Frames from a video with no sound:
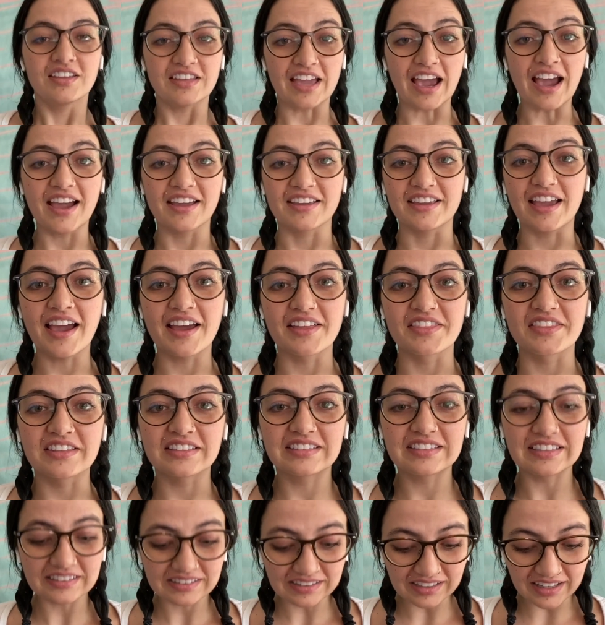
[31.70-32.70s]
Yeah, yeah.
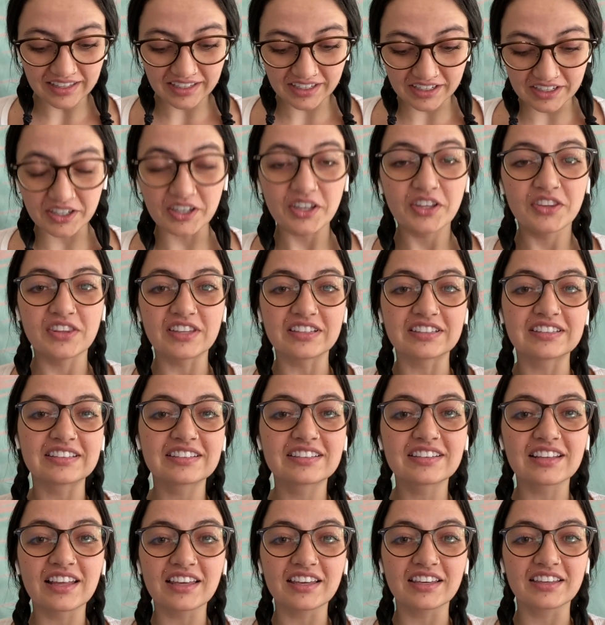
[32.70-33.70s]
This is like this
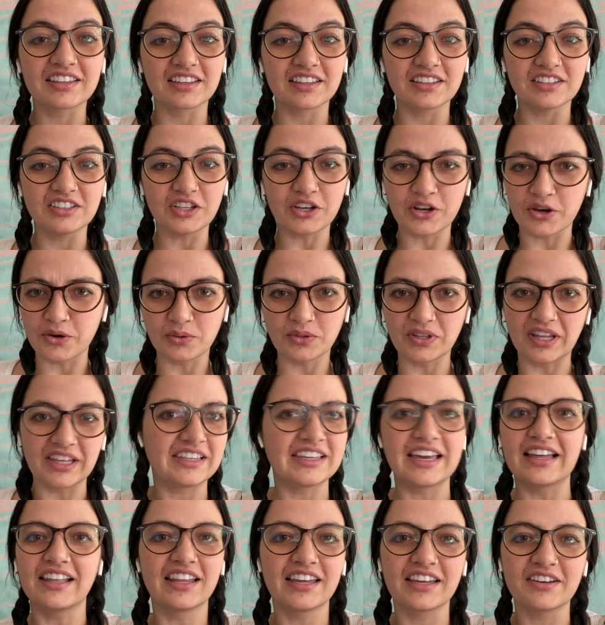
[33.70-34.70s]
is like, you know, like
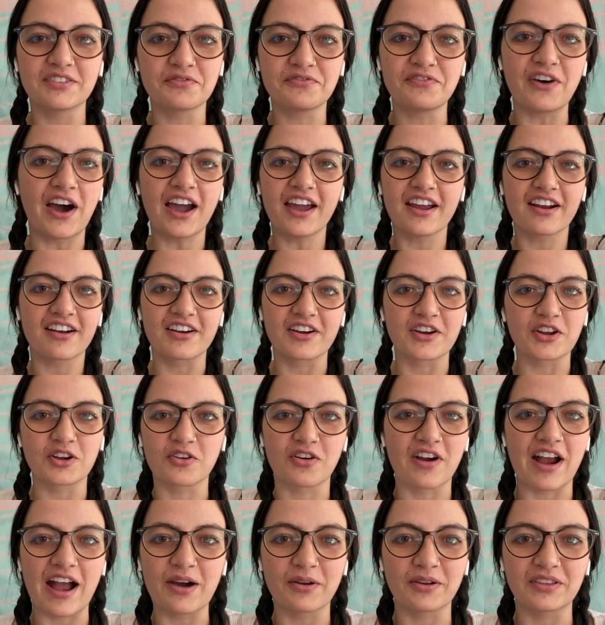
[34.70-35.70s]
yelling fire in a
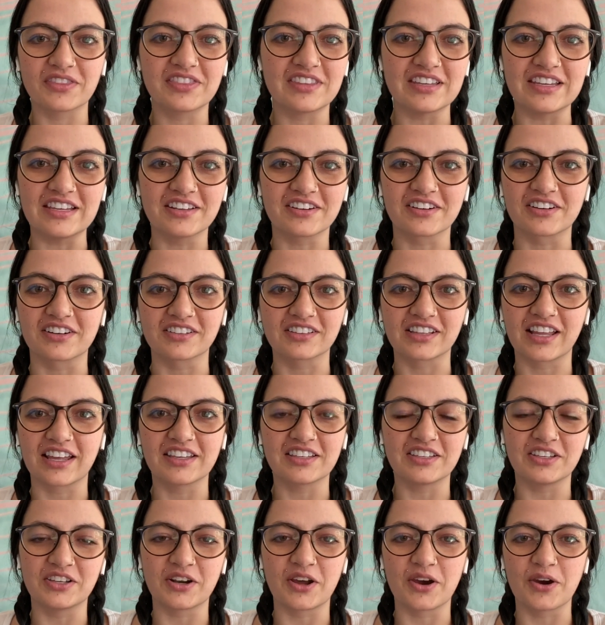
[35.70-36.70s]
crowded theater.
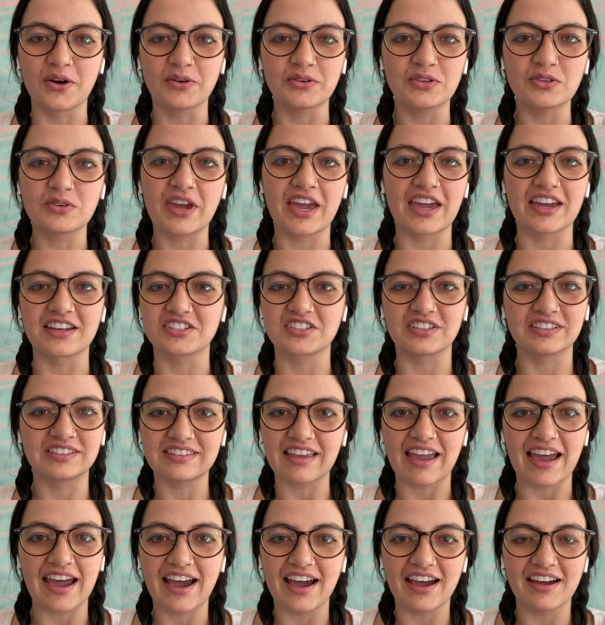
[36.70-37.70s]
Like, you know, you can't just
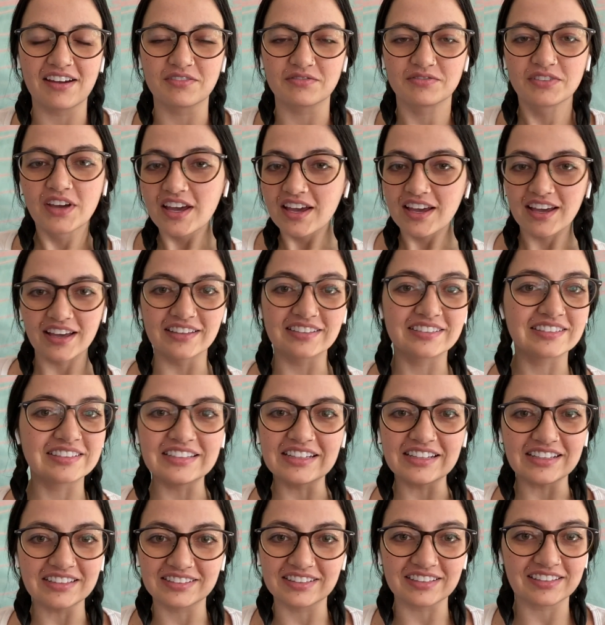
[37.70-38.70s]
have a
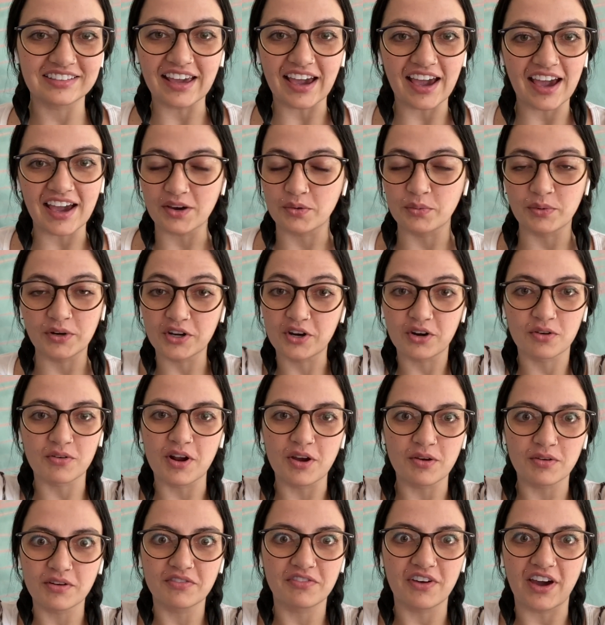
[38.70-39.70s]
sneeze attack when
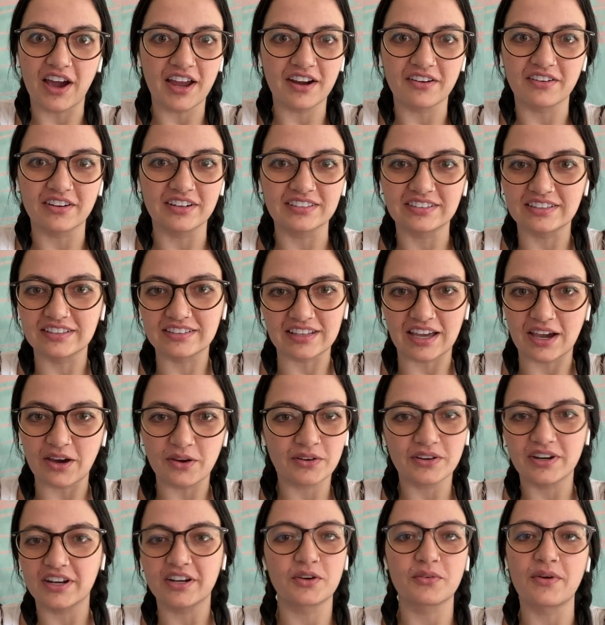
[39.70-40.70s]
coronavirus is
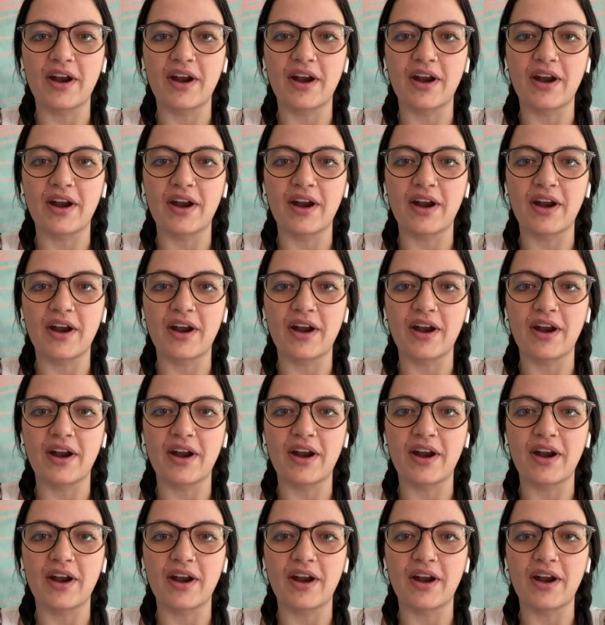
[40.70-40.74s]
out and